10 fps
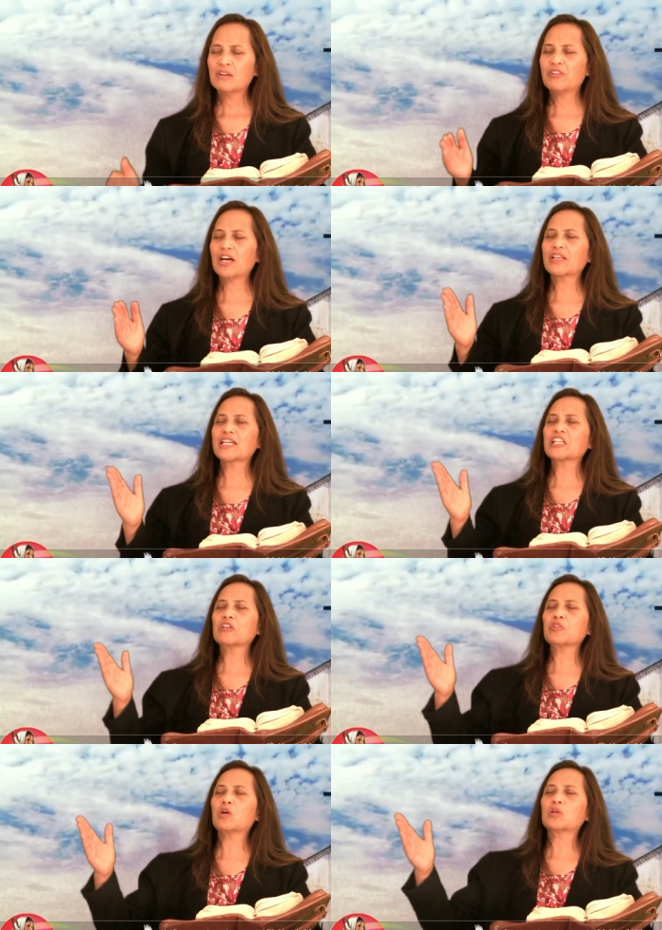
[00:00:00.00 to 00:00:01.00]
Father, I
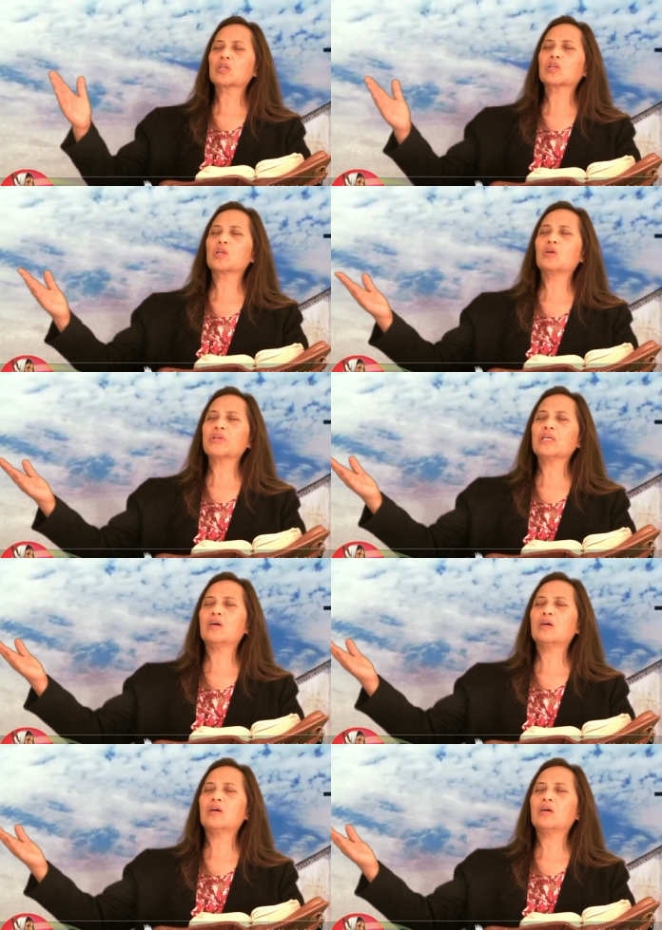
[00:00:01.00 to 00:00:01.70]
give you all the glory,